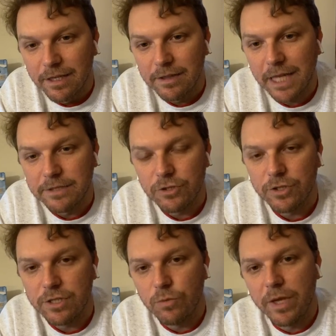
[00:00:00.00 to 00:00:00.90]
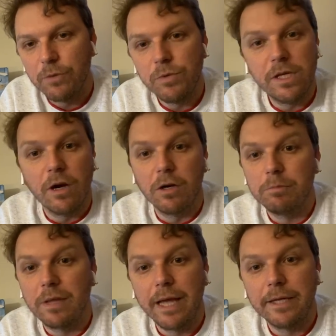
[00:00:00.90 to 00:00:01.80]
That's just the way we are
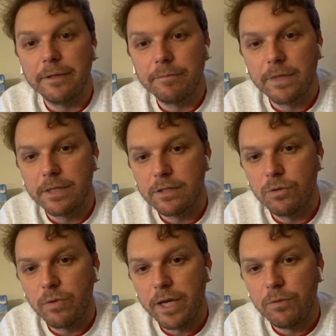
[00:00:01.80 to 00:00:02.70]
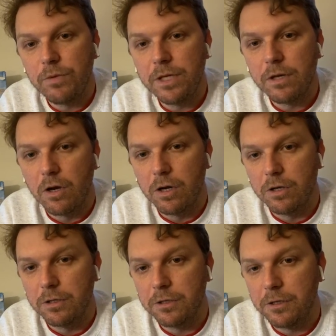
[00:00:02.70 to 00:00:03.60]
planning. That's the way we are